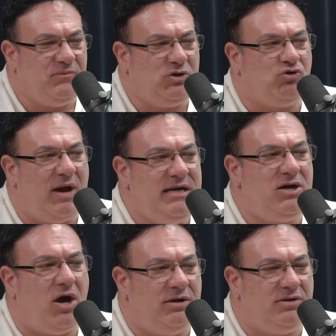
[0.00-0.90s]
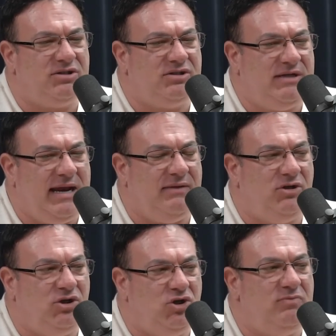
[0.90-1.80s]
trying to understand
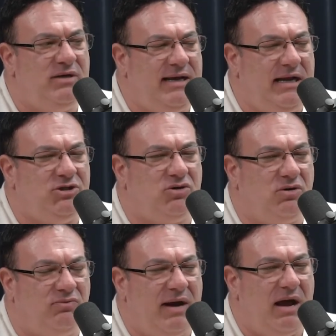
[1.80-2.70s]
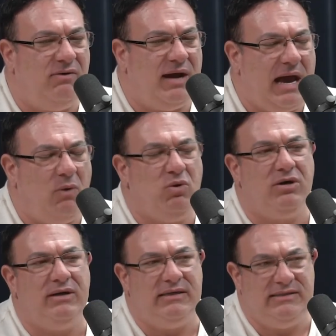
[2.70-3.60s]
the human nature around how we're
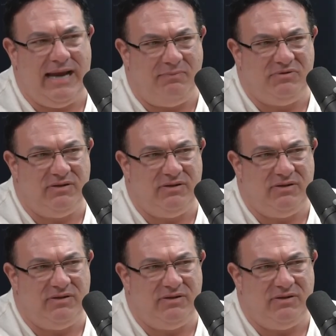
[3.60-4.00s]
going to adapt